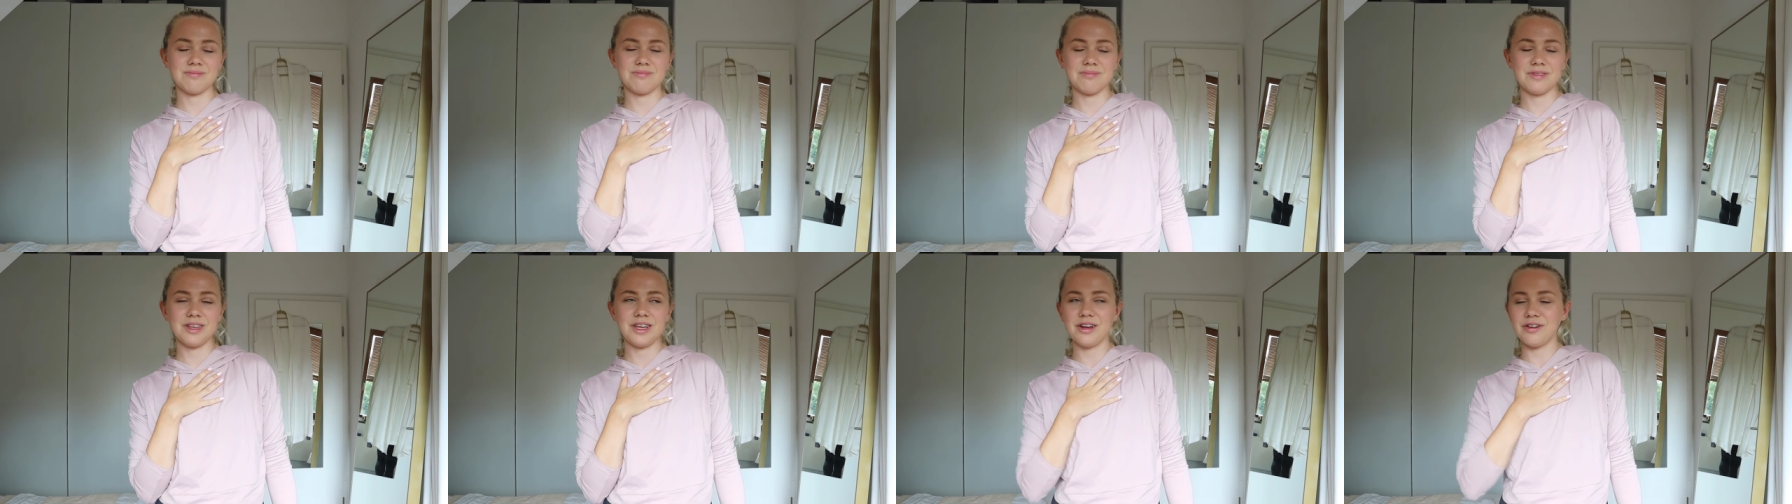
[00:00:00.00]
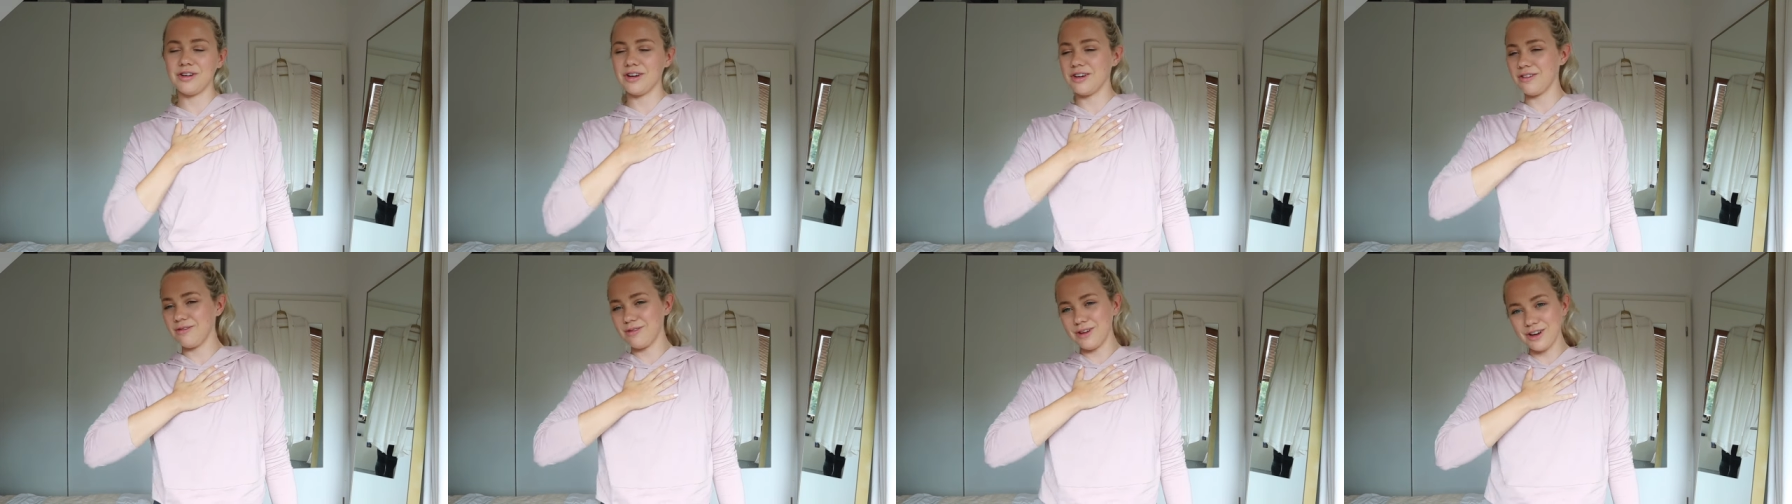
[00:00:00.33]
you know,
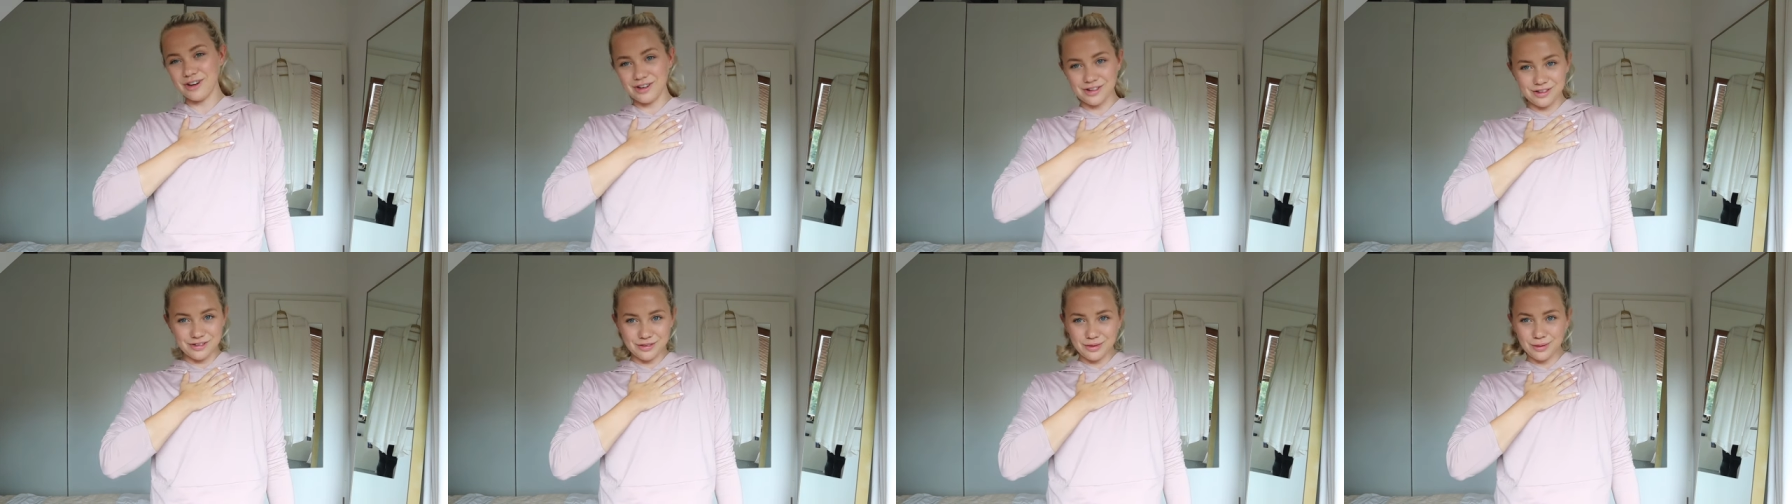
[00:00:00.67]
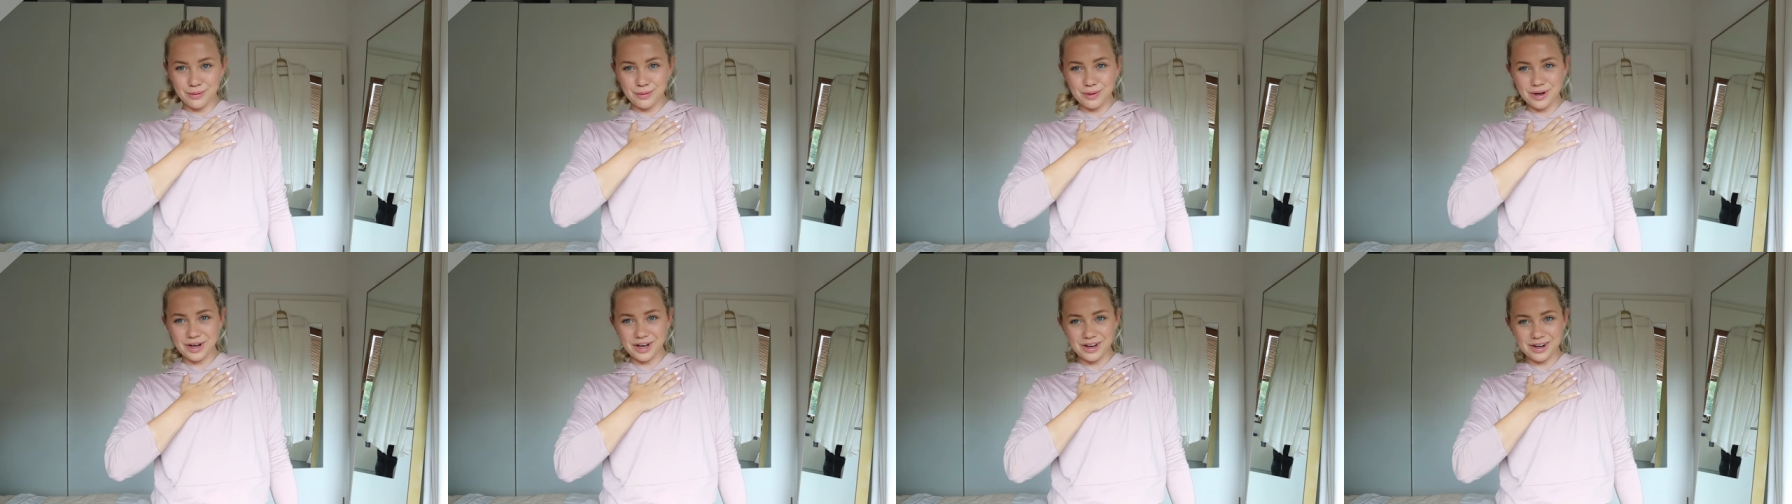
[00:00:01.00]
give me all of the
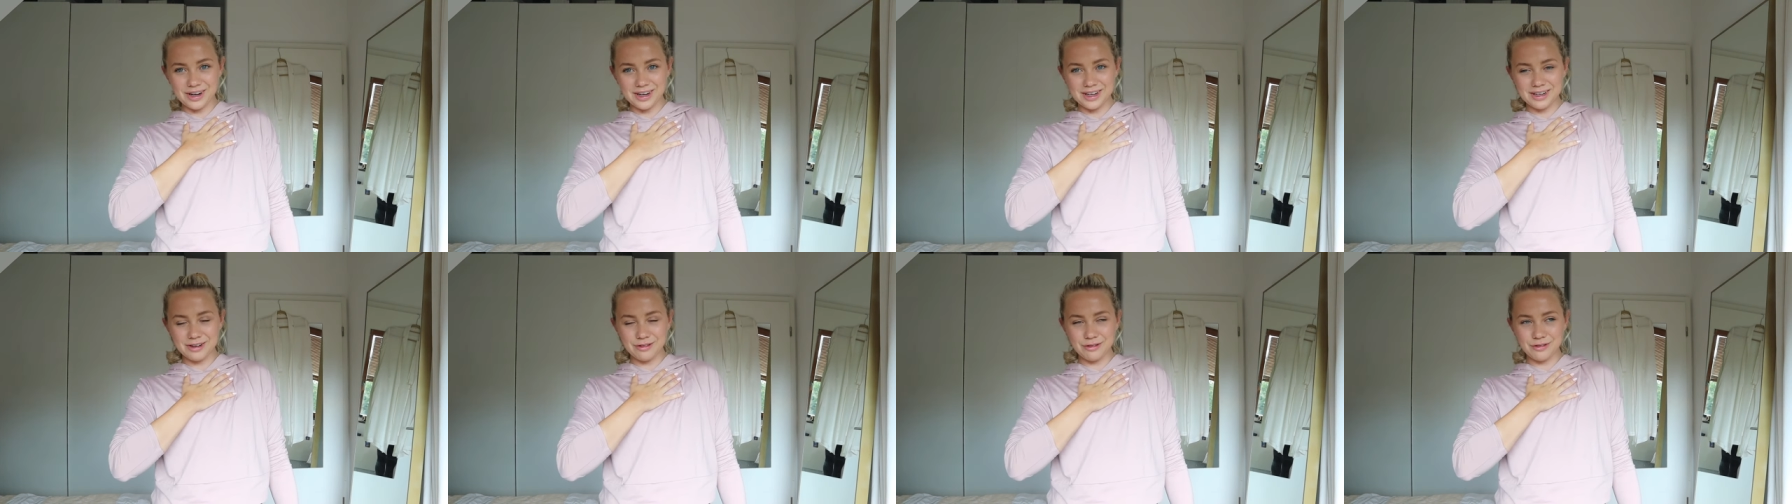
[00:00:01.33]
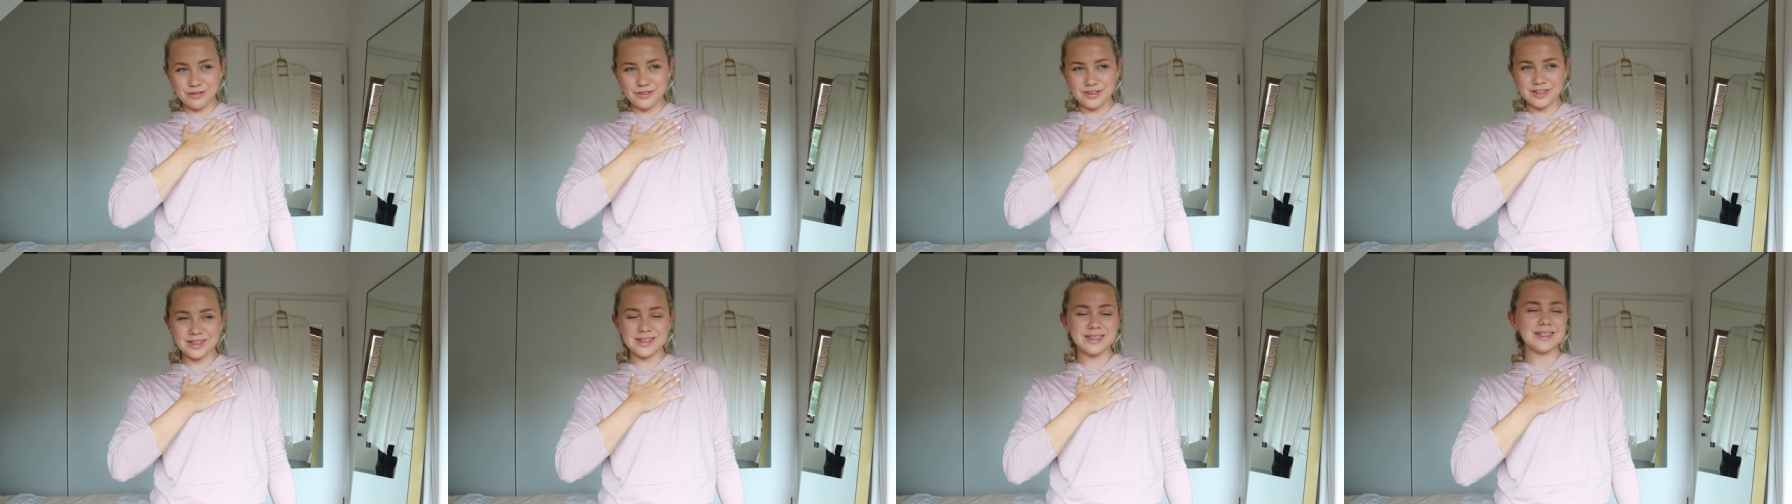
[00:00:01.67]
workout
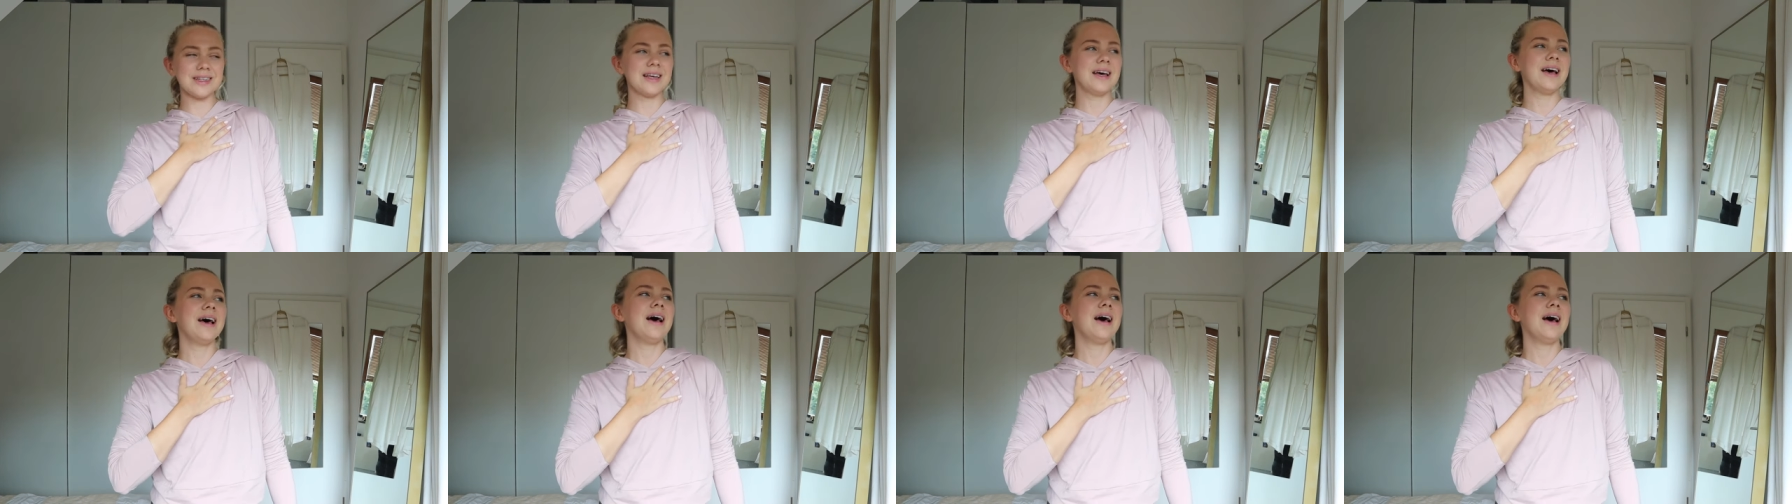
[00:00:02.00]
endorphins.